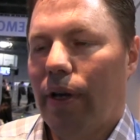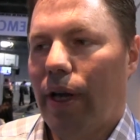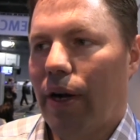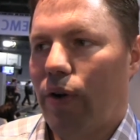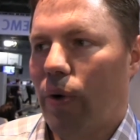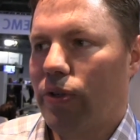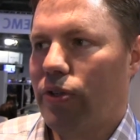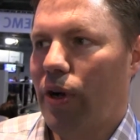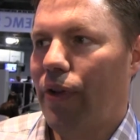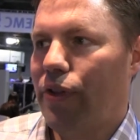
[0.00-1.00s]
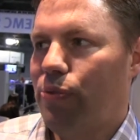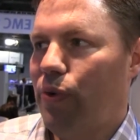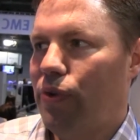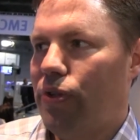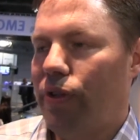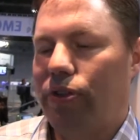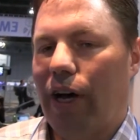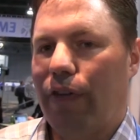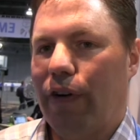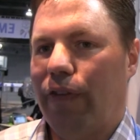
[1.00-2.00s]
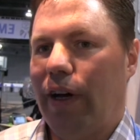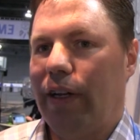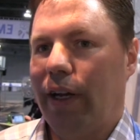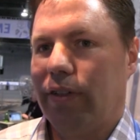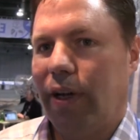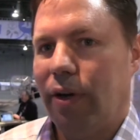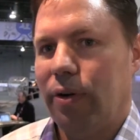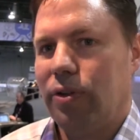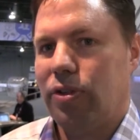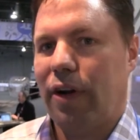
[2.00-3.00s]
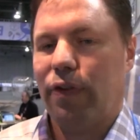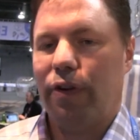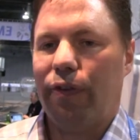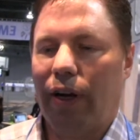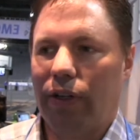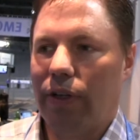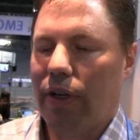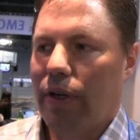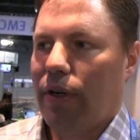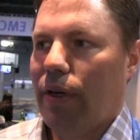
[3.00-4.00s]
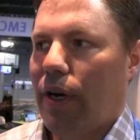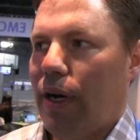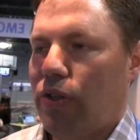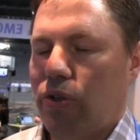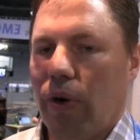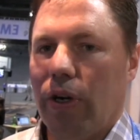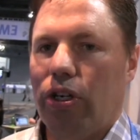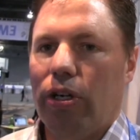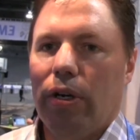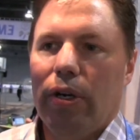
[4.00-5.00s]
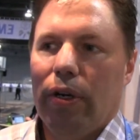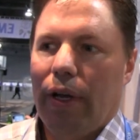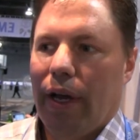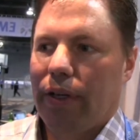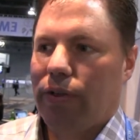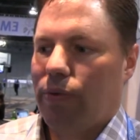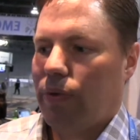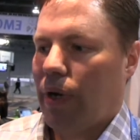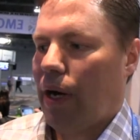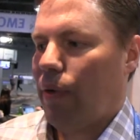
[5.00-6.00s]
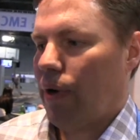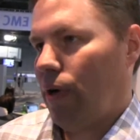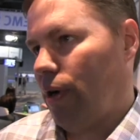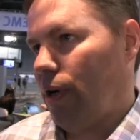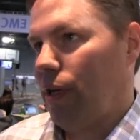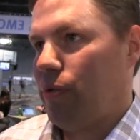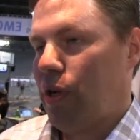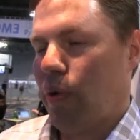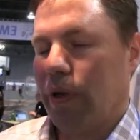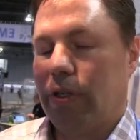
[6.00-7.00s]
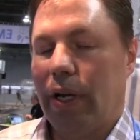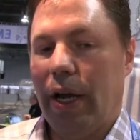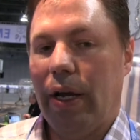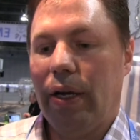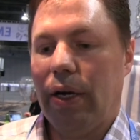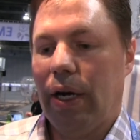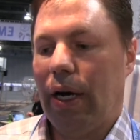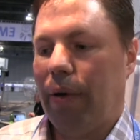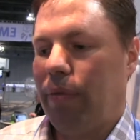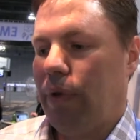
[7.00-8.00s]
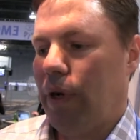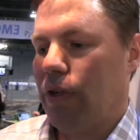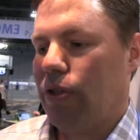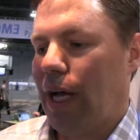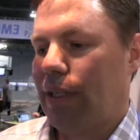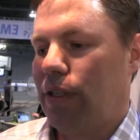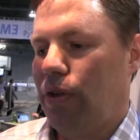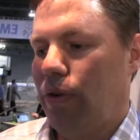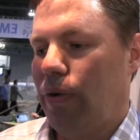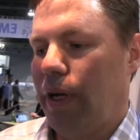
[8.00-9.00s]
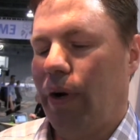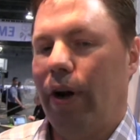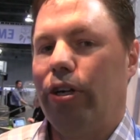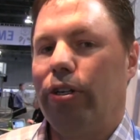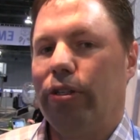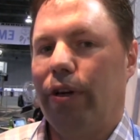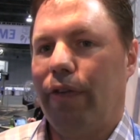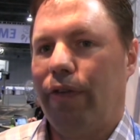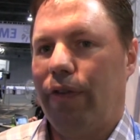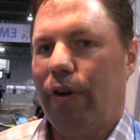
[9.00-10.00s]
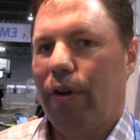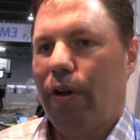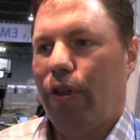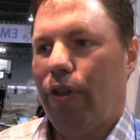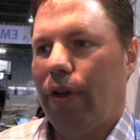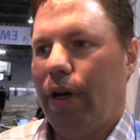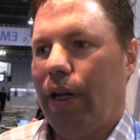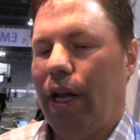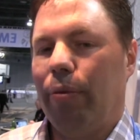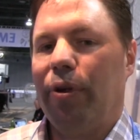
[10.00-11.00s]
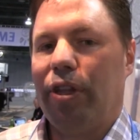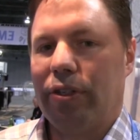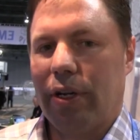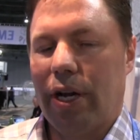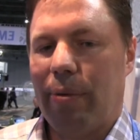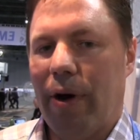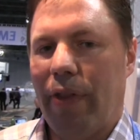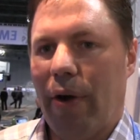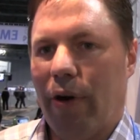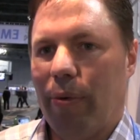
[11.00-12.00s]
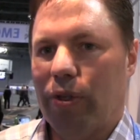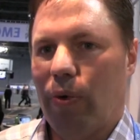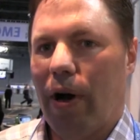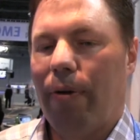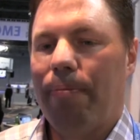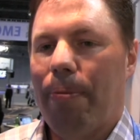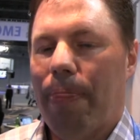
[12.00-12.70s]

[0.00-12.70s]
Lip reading: And of course, as all this moves to the software-defined data center and software-defined storage, as we're in the EMC world today, there's lots of new iterations of enablement that's going to come out in that realm as well.